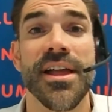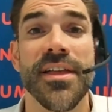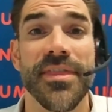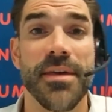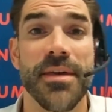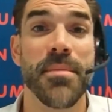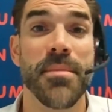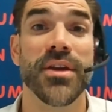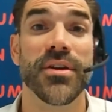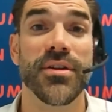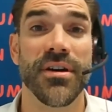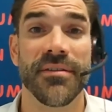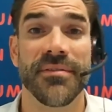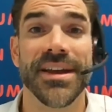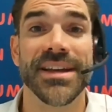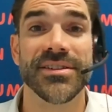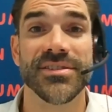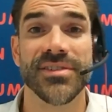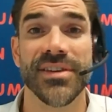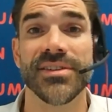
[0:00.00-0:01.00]
They may not have
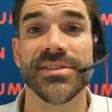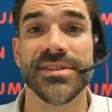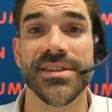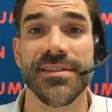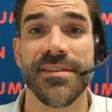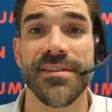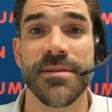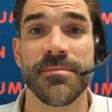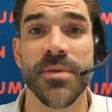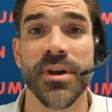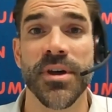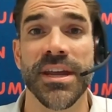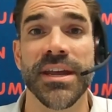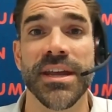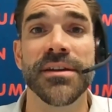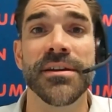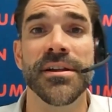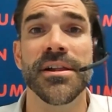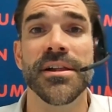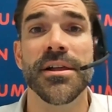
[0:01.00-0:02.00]
access to their money,
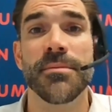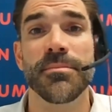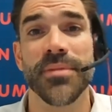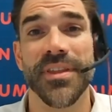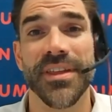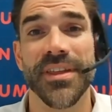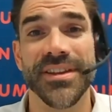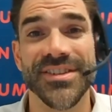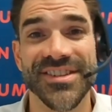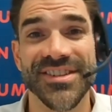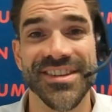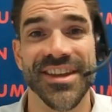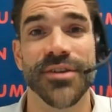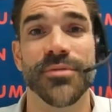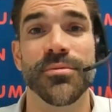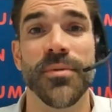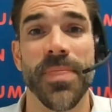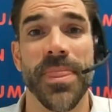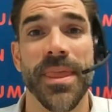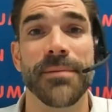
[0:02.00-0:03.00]
but they still
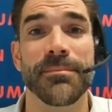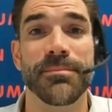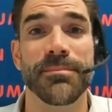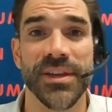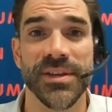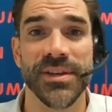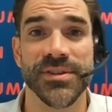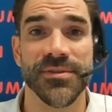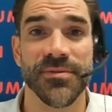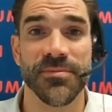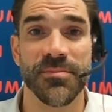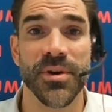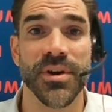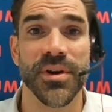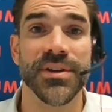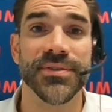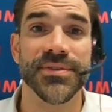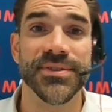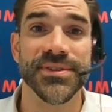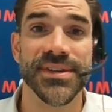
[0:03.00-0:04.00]
want that peace of
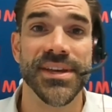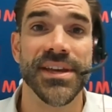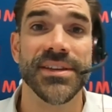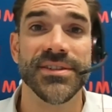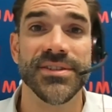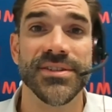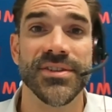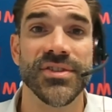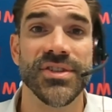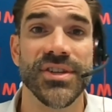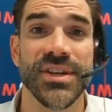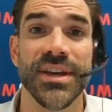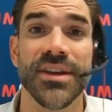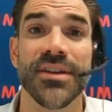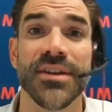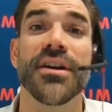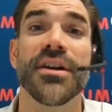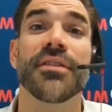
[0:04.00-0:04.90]
mind and certainty